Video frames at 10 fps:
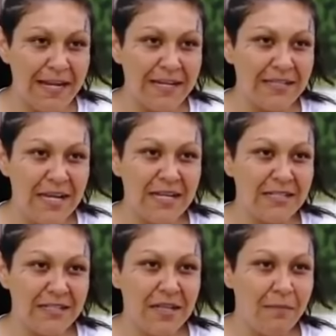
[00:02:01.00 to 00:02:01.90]
my back because
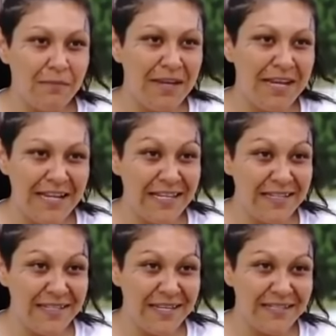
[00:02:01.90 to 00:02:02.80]
I'm being
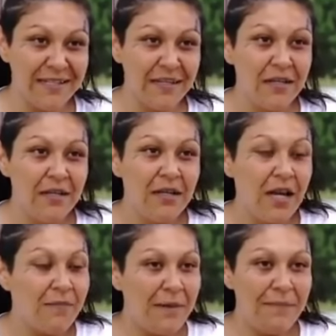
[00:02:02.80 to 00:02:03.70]
incest.
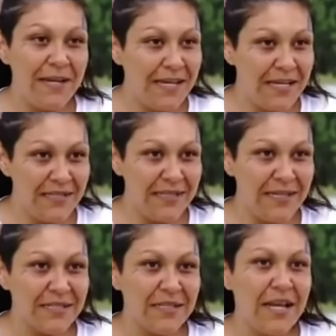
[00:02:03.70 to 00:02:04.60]
I'm not being
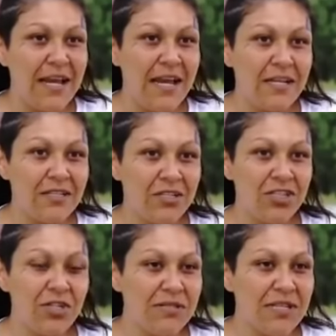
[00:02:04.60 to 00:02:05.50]
incest.
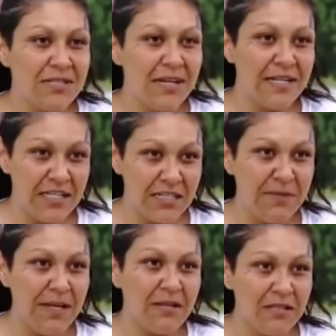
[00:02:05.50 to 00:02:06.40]
And she was outside
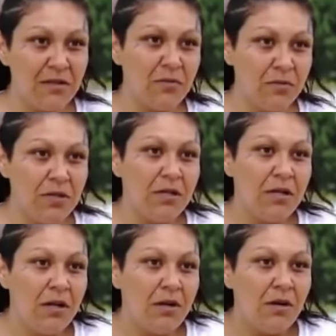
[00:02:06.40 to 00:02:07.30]
cussing me out. So
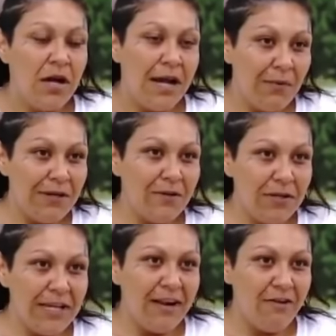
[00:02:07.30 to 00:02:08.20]
I went
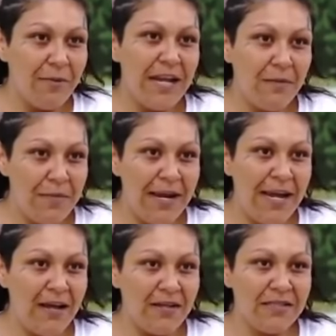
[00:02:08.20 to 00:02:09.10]
and go get everybody out of
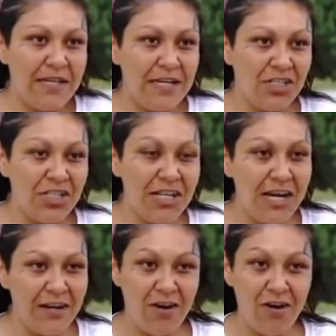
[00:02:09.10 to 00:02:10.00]
my house. And
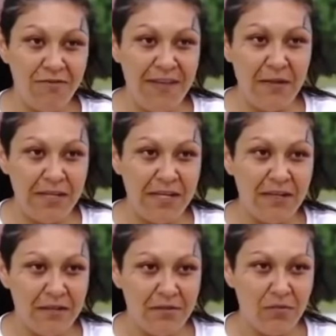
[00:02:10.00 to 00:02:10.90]
she got her
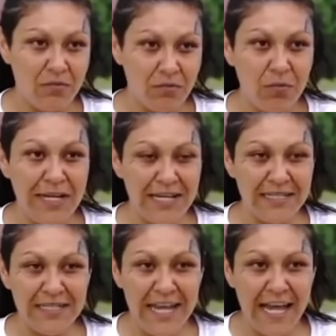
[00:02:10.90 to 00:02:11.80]
family. We
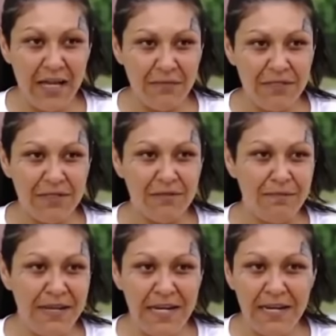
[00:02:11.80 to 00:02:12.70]
got stabbed,
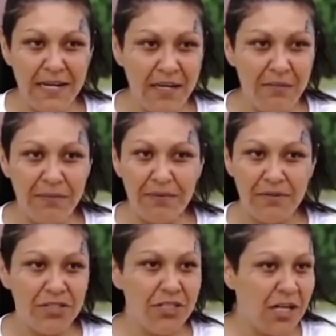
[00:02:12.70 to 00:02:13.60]
beaten up,
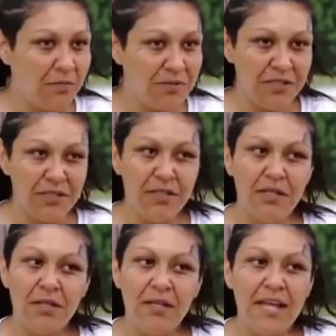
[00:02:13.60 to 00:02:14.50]
jumped.